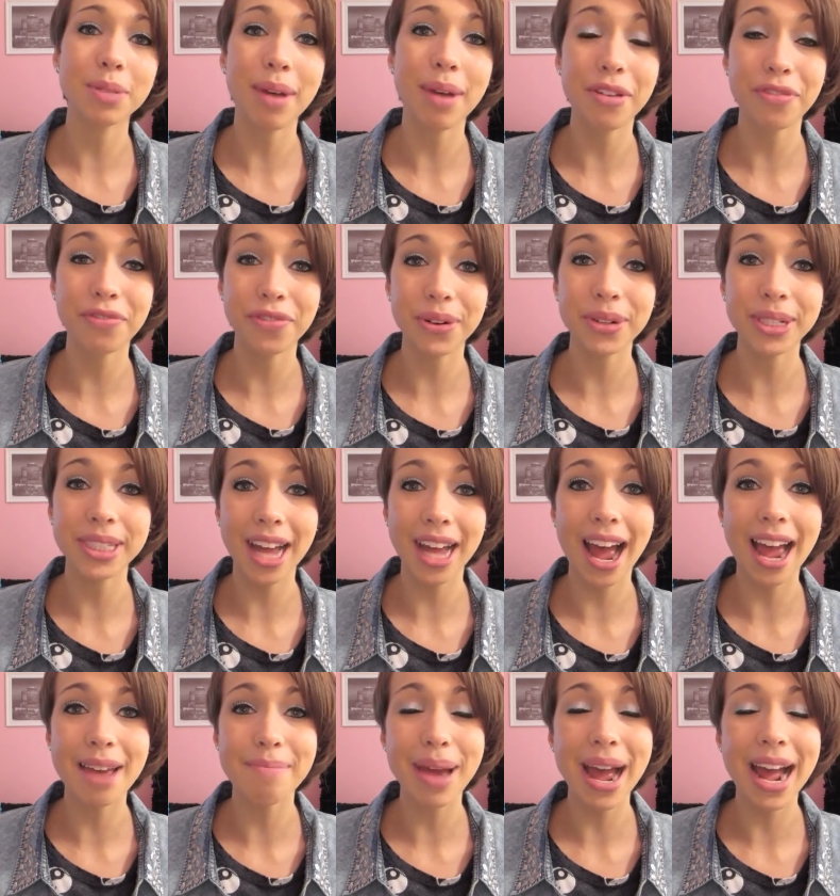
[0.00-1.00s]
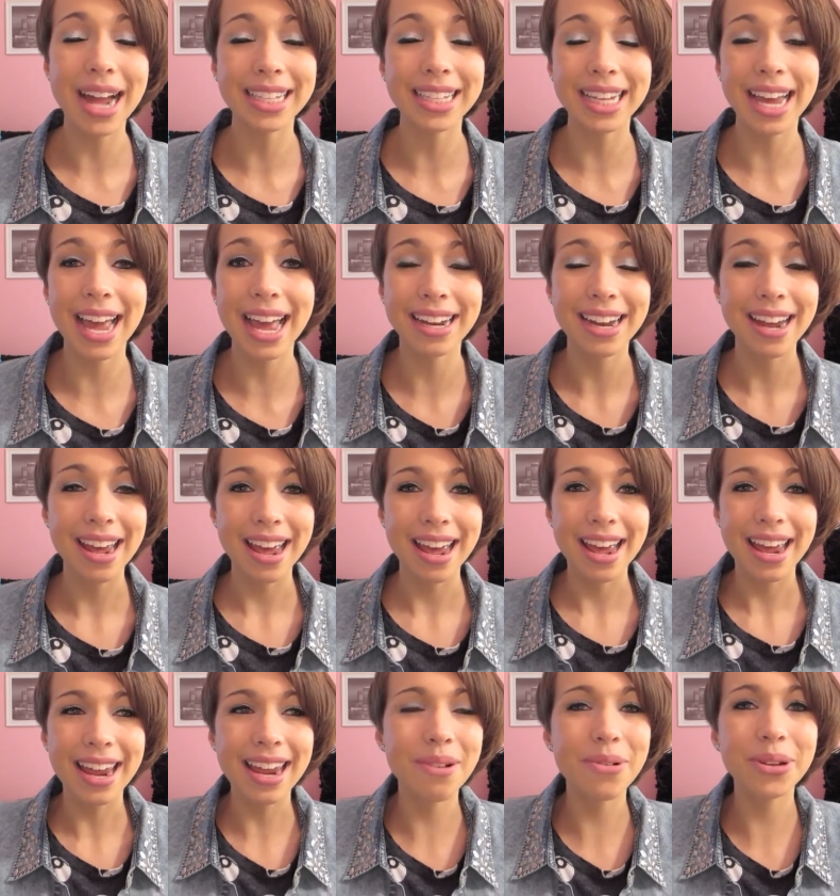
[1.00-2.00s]
my first IMATS and
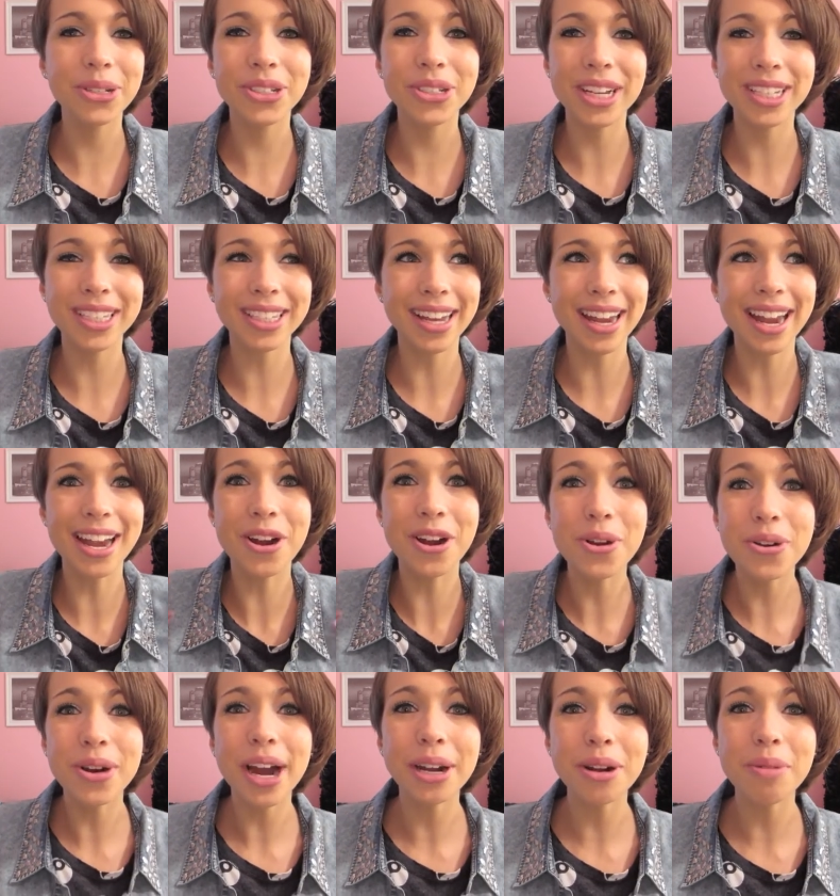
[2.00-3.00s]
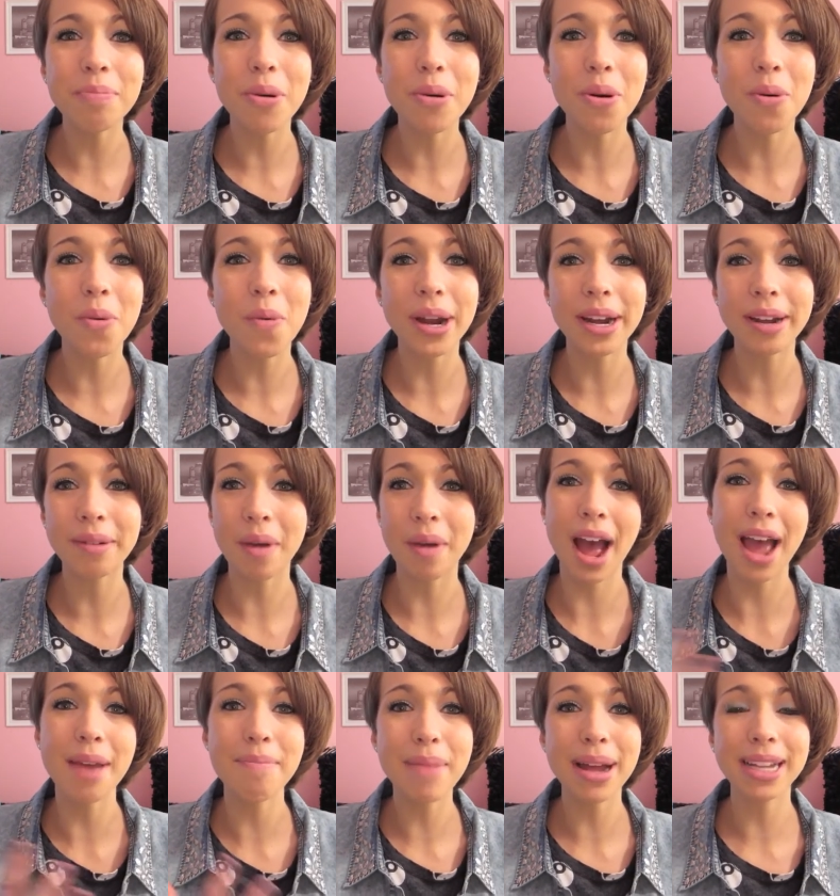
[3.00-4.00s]
it was just incredible when
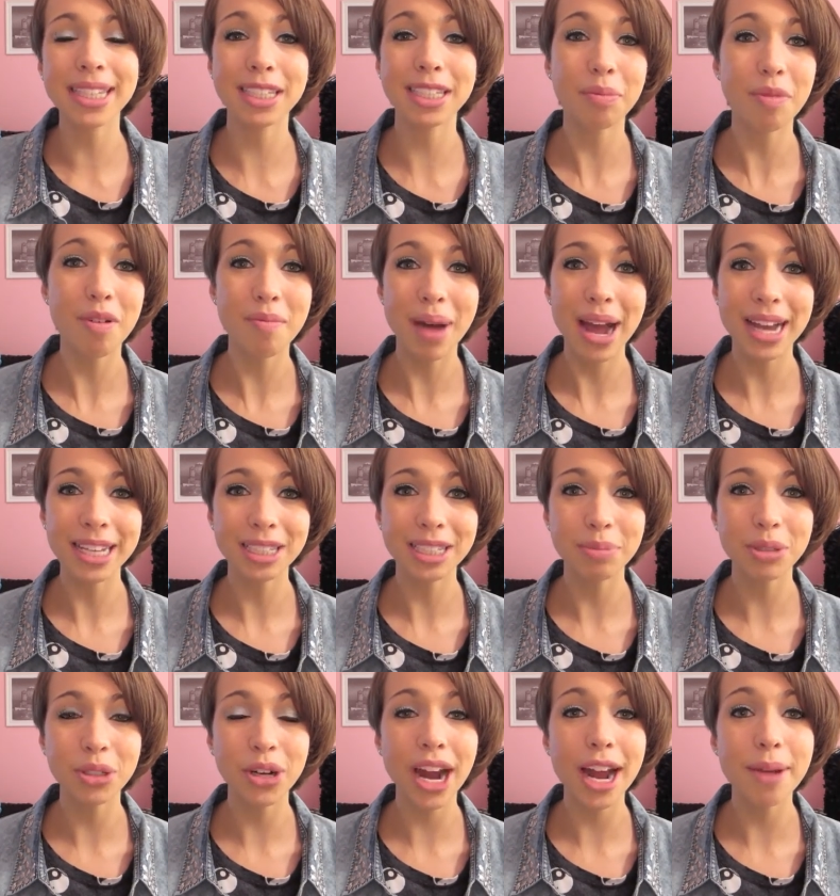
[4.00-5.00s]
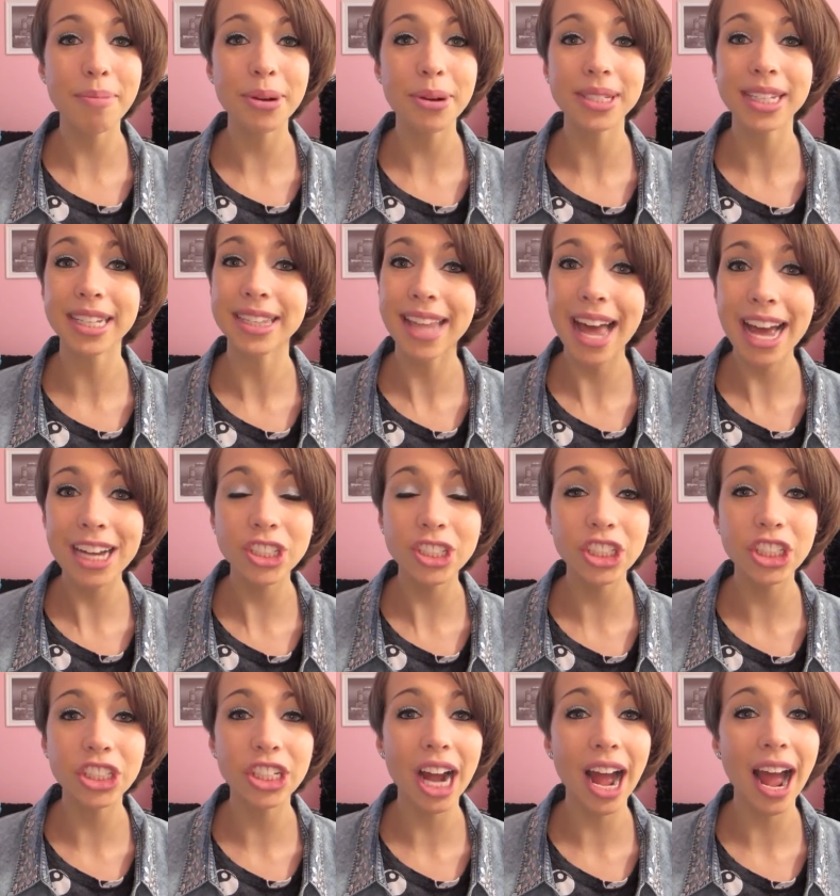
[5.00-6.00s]
I met some of my subscribers. And
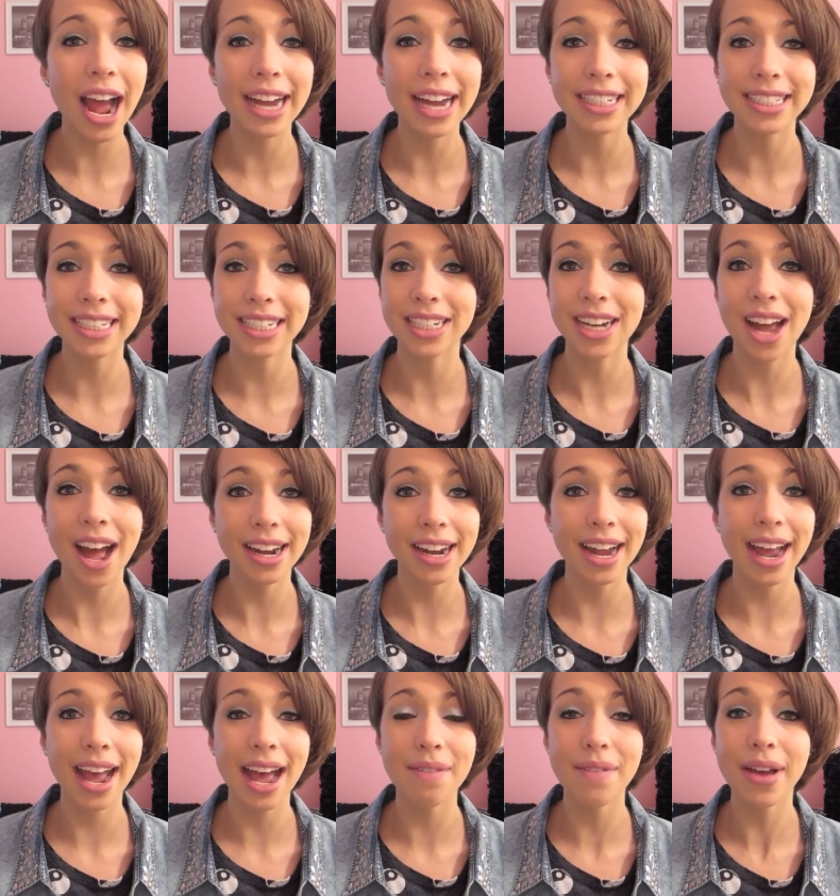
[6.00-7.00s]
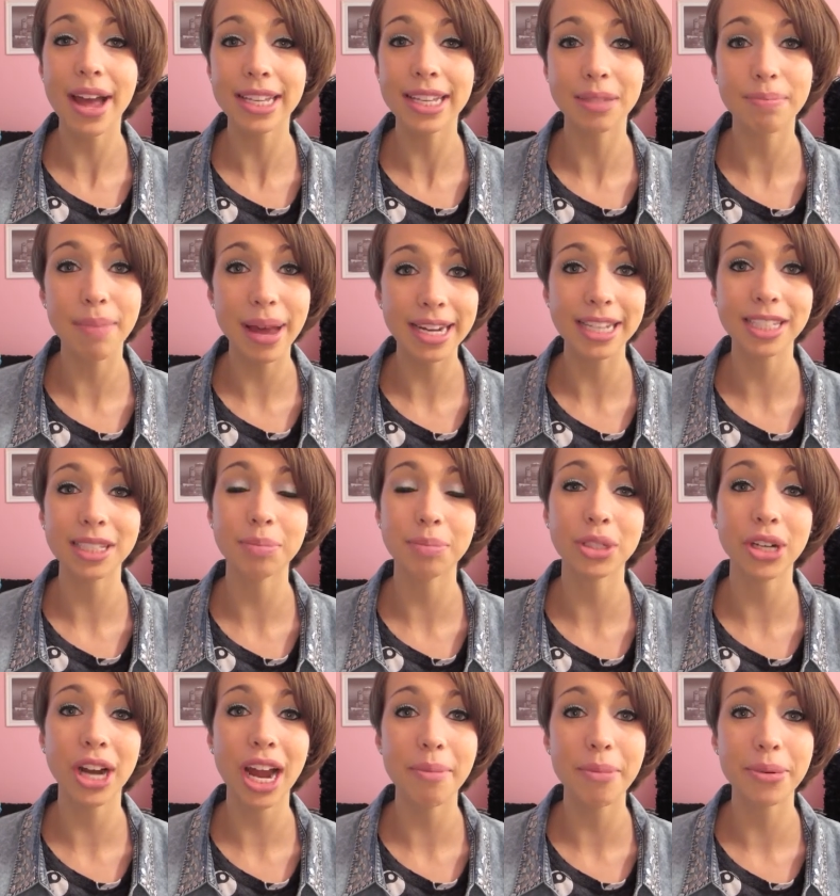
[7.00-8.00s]
last year, I did not have as many
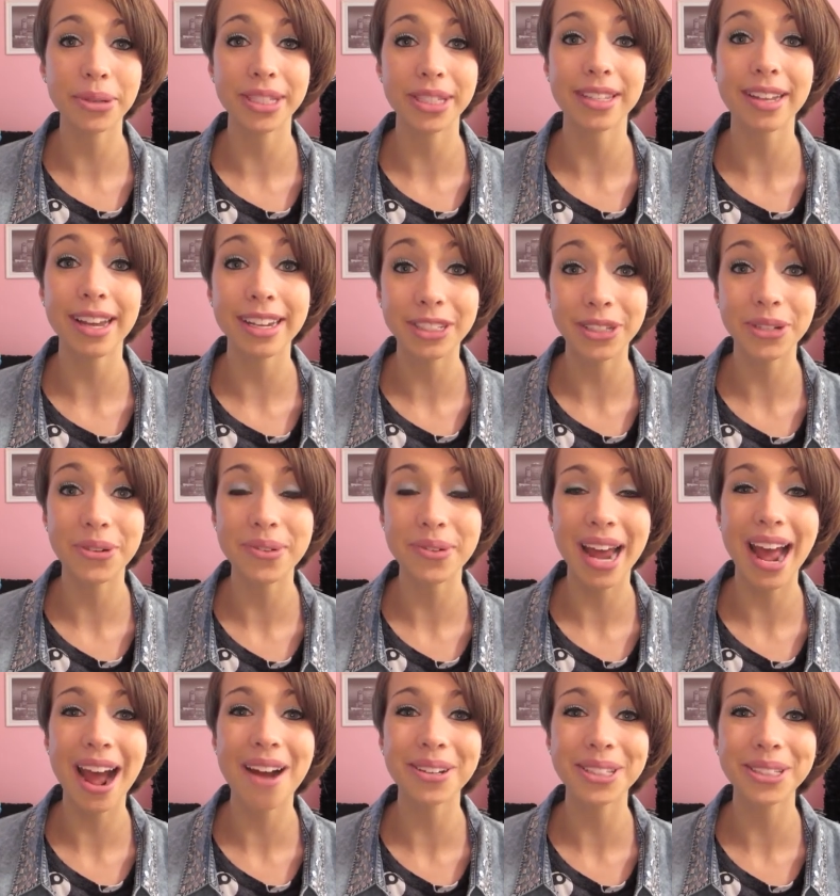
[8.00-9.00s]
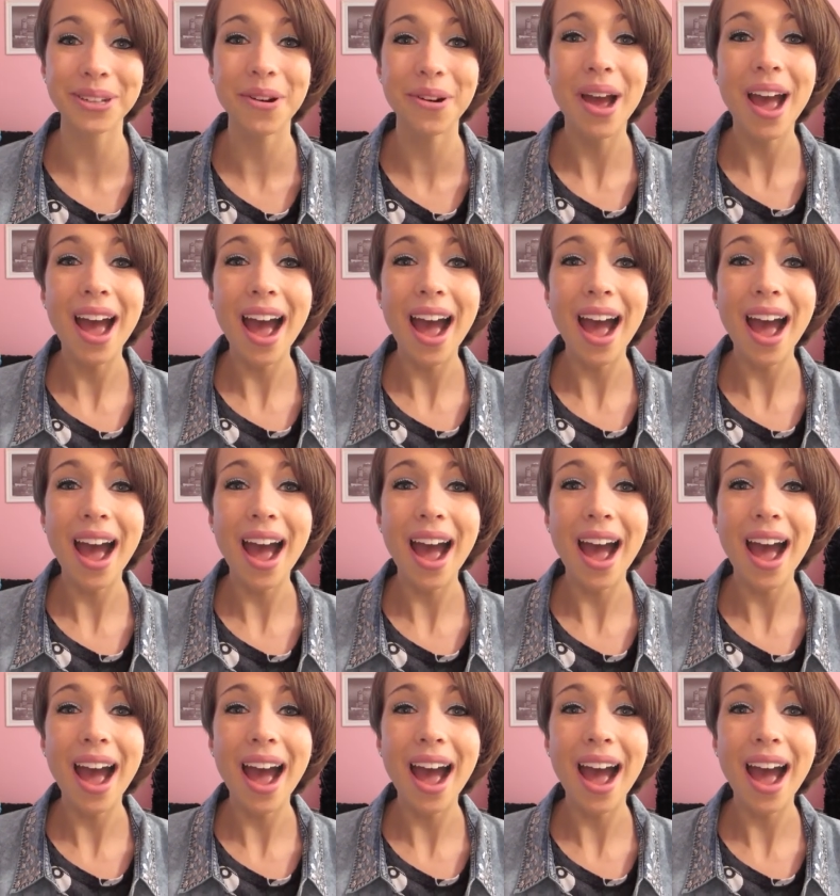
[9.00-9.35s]
subscribers as I do now. So